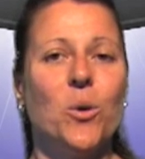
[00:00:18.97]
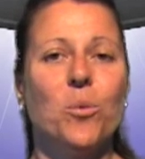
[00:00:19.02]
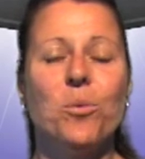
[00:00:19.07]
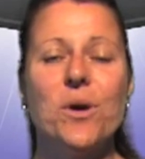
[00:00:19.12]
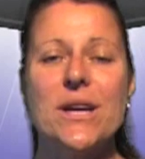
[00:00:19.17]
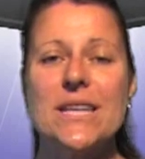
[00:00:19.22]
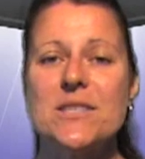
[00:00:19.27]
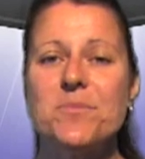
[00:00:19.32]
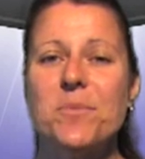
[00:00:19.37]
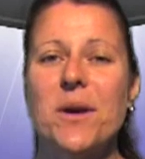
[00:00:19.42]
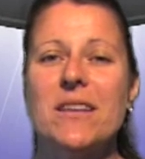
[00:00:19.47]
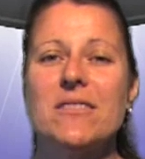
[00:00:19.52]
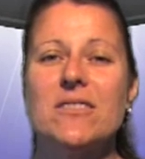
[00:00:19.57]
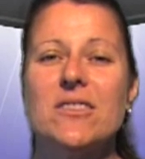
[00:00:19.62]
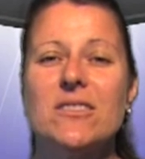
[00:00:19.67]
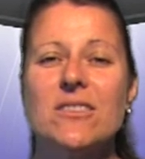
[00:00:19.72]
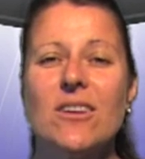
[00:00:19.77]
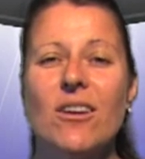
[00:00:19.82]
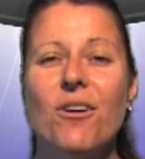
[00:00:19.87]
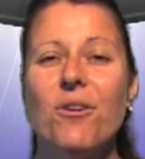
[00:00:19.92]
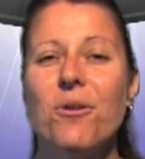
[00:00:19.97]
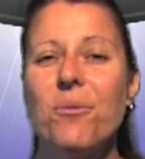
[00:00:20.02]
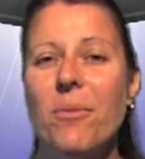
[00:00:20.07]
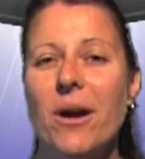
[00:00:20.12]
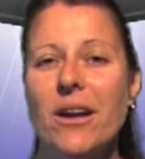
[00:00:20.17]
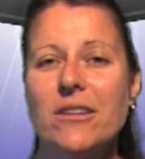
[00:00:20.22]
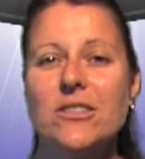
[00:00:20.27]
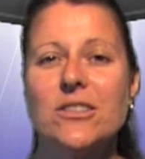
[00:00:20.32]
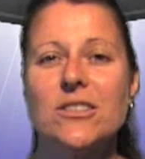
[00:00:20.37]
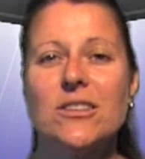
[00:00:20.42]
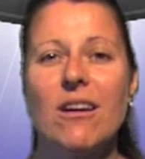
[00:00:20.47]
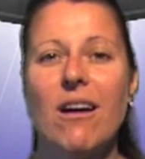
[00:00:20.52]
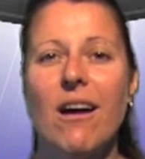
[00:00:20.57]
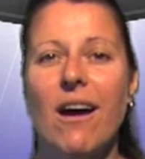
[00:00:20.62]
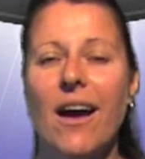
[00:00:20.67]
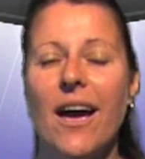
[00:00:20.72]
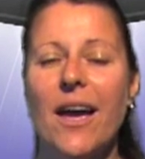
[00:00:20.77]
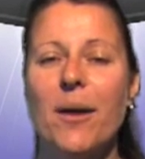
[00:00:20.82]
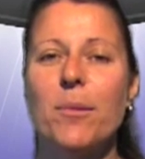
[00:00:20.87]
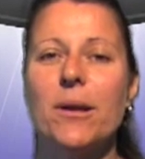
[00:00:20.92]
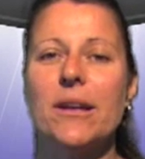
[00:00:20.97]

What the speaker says: We spend so much time